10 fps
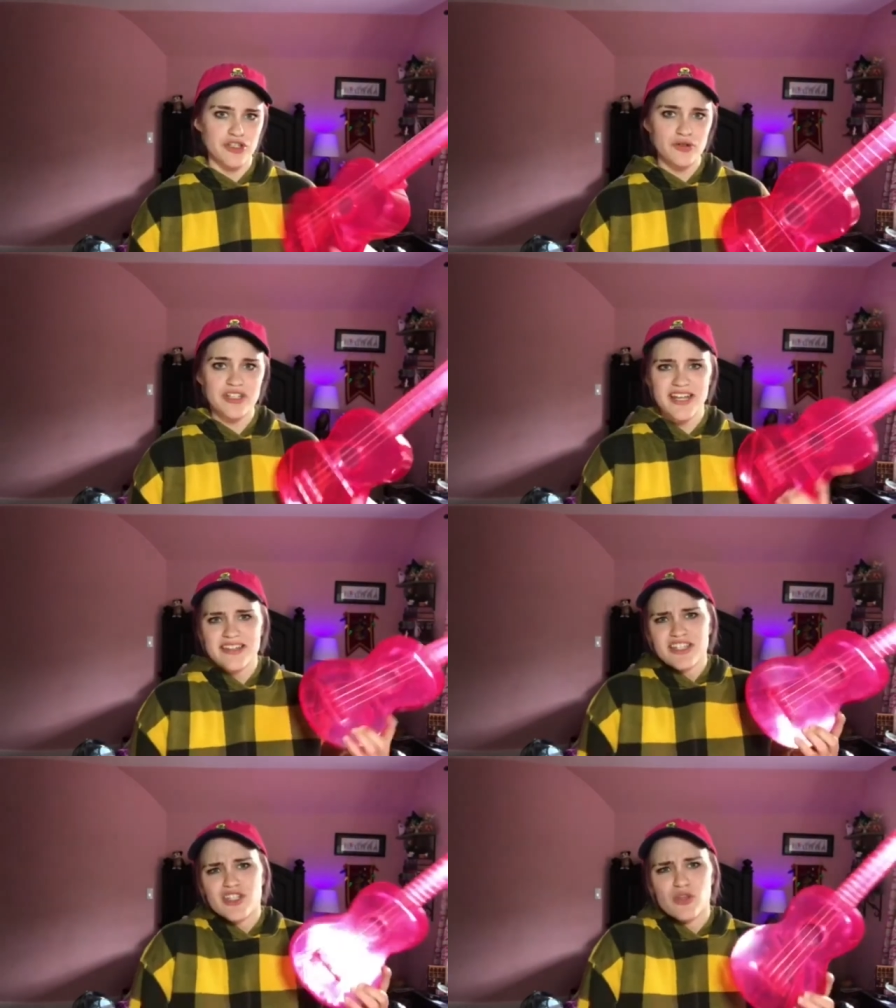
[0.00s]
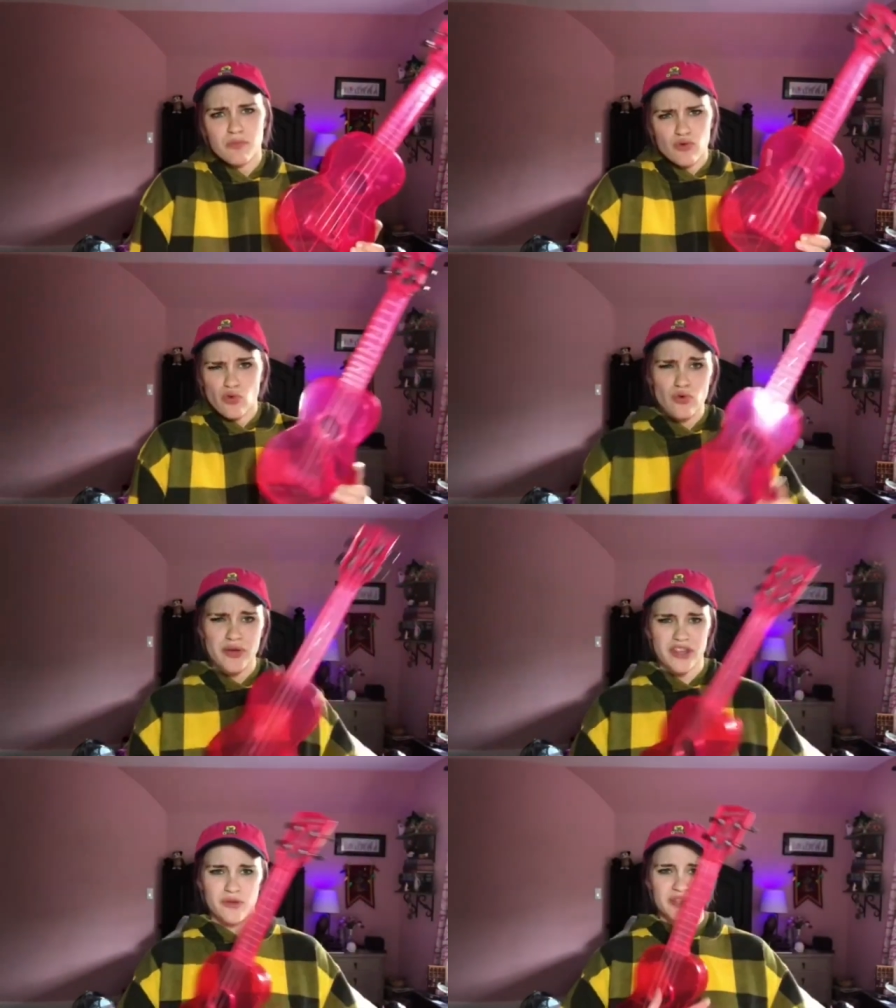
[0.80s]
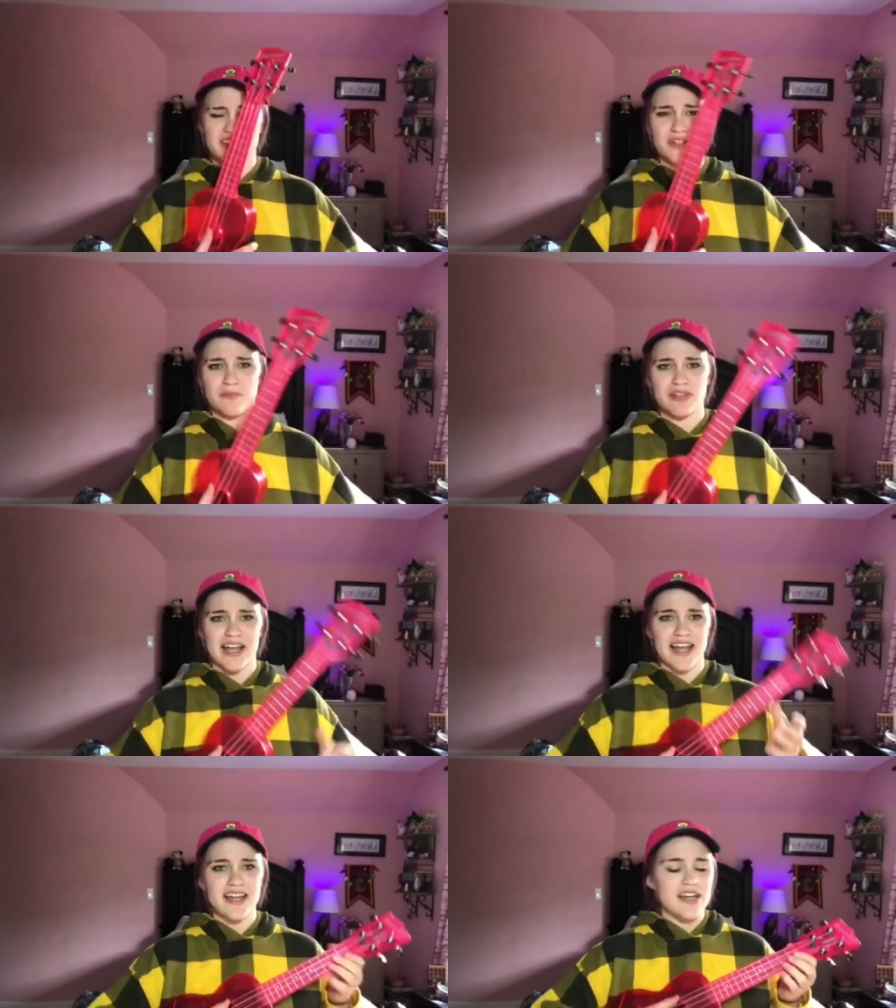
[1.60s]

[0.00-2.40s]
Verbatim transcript: You could take this to the pool with you and still play.